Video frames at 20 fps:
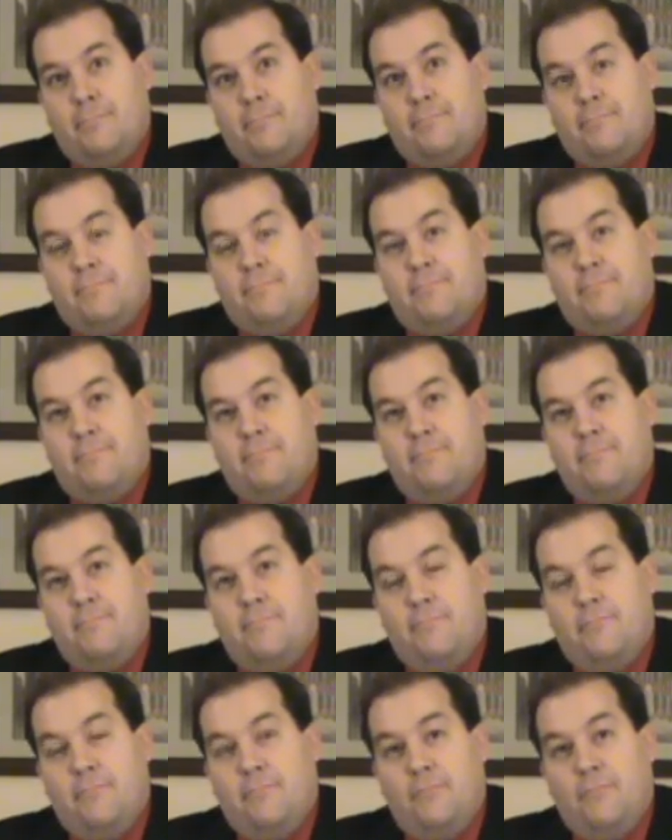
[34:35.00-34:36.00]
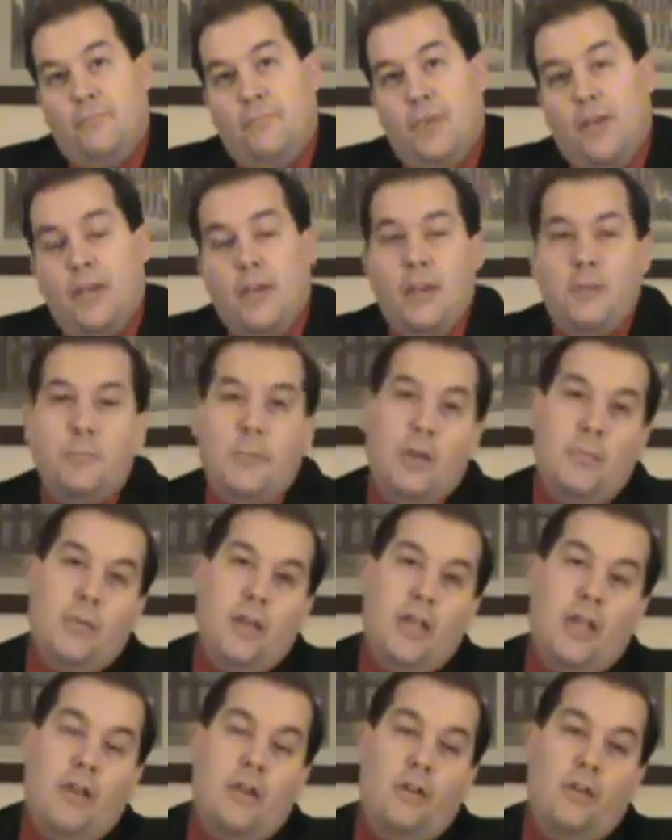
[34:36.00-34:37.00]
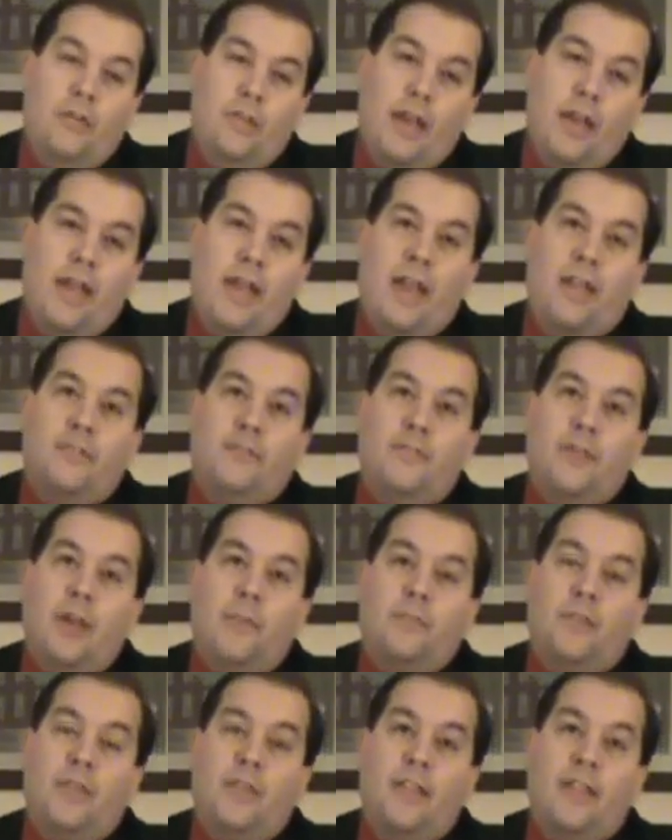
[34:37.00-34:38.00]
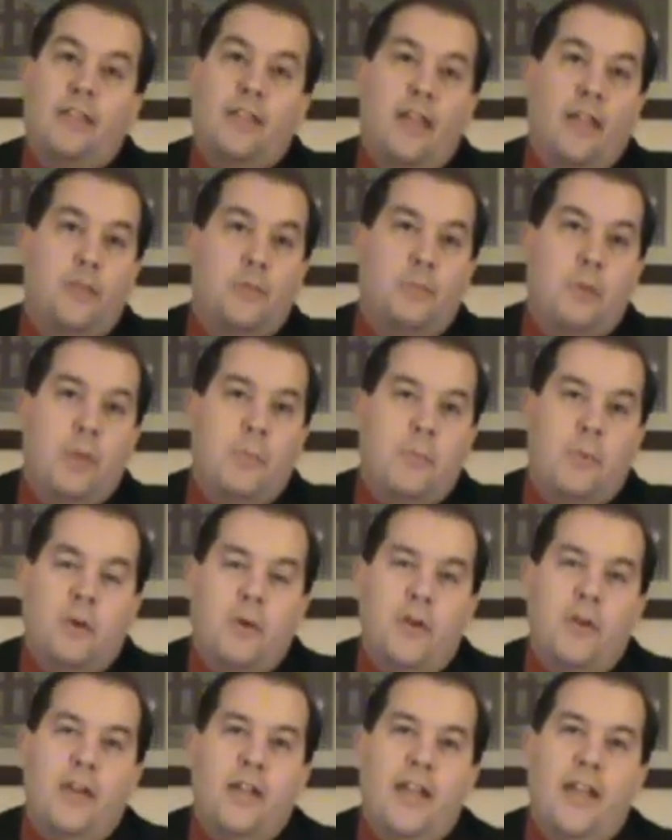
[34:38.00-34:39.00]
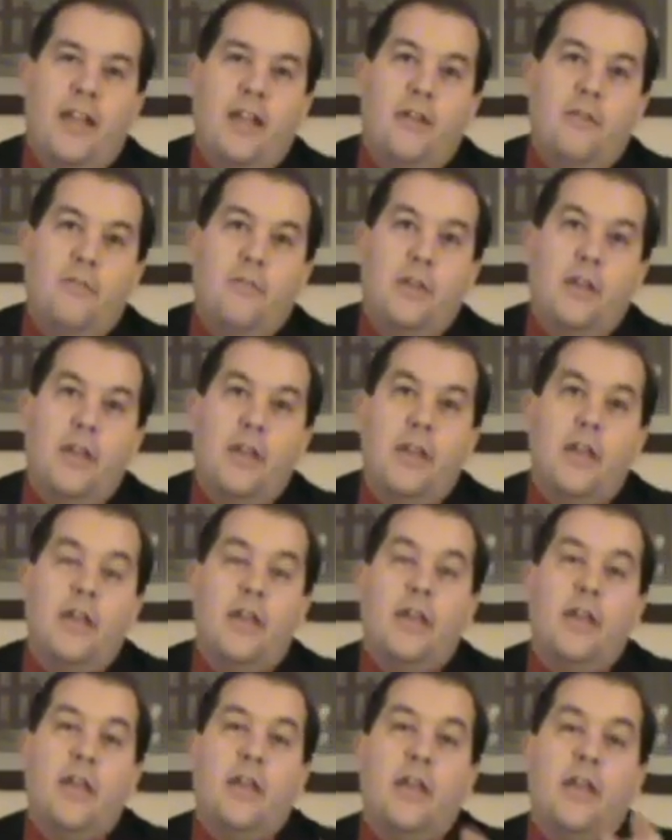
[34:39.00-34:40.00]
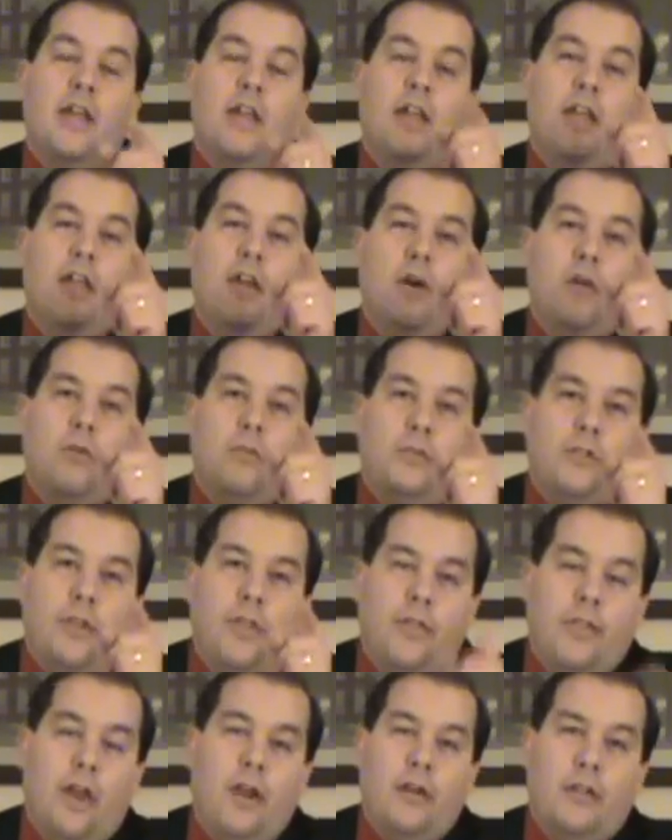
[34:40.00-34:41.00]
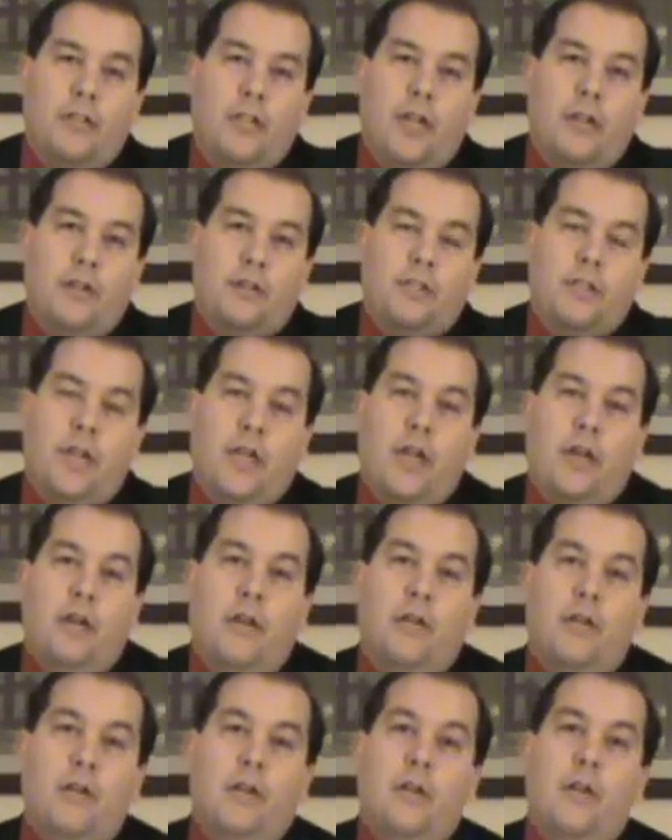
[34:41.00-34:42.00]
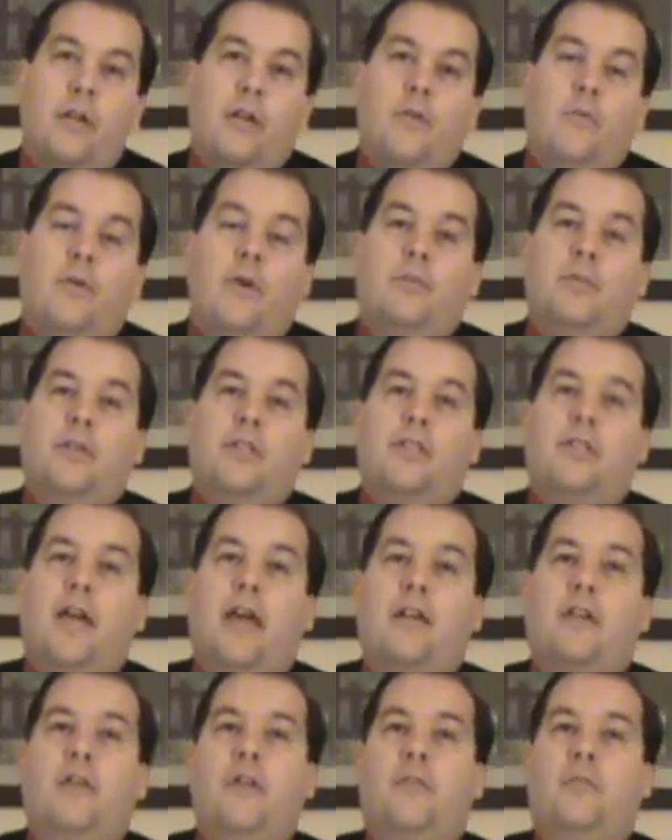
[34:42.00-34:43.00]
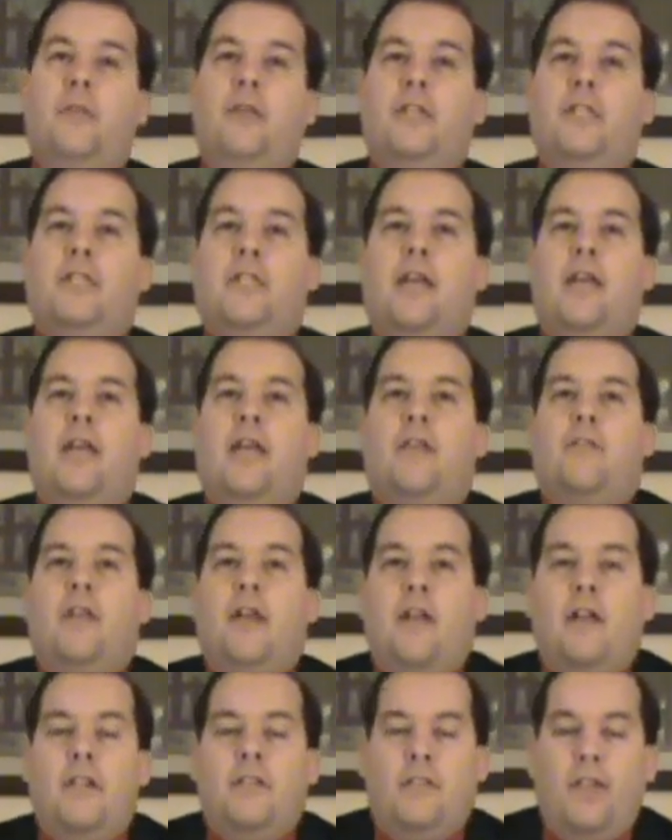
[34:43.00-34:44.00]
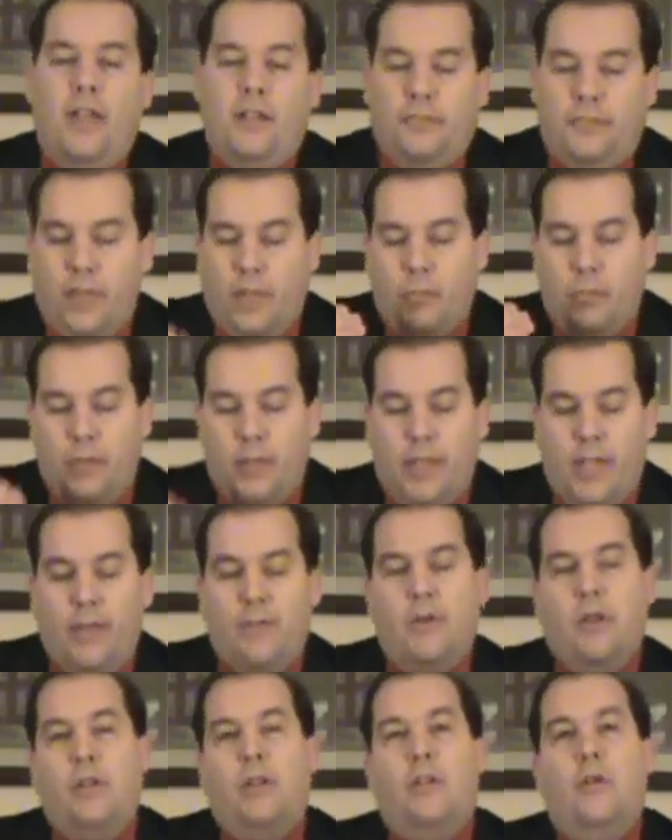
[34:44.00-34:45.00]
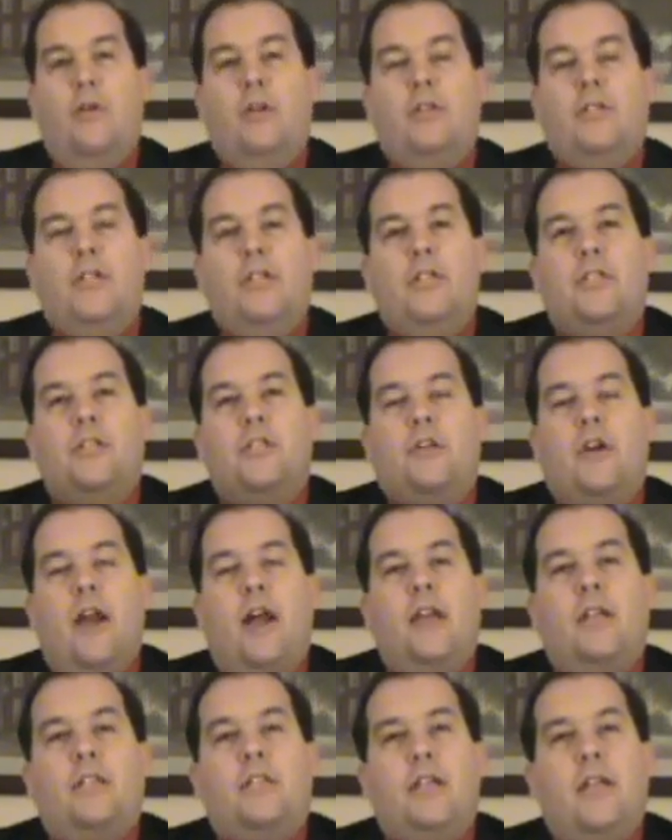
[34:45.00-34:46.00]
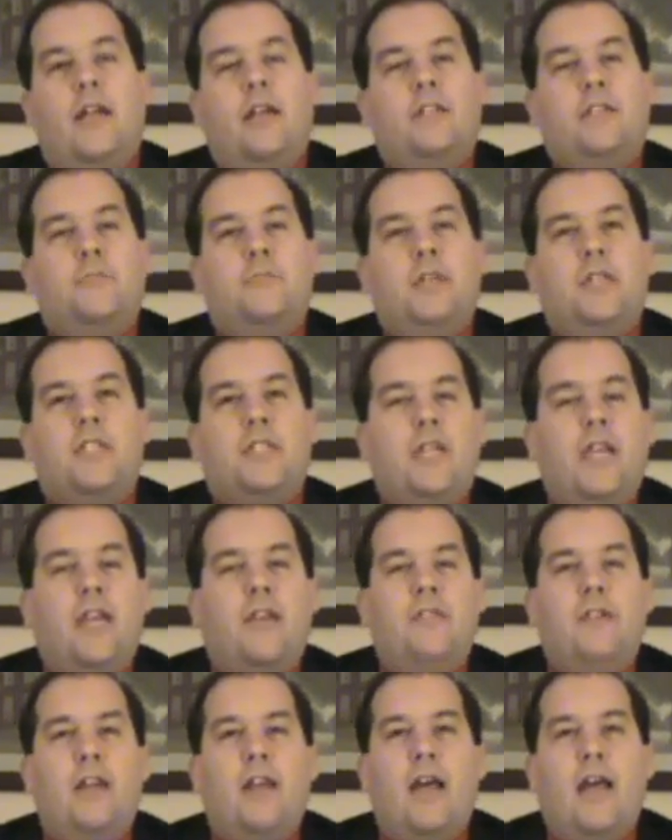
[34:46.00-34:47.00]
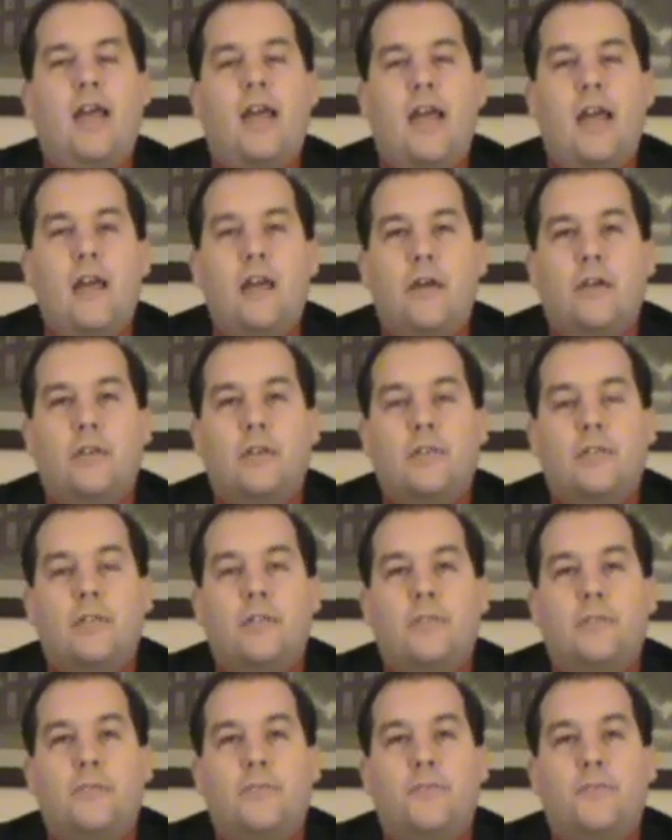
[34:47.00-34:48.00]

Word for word: Hmm. Maybe he knew they had something that the other people couldn't get. He goes to their jail cell. What must I do to be saved? They said, Believe on the Lord Jesus Christ, and thou shalt be saved in thy house.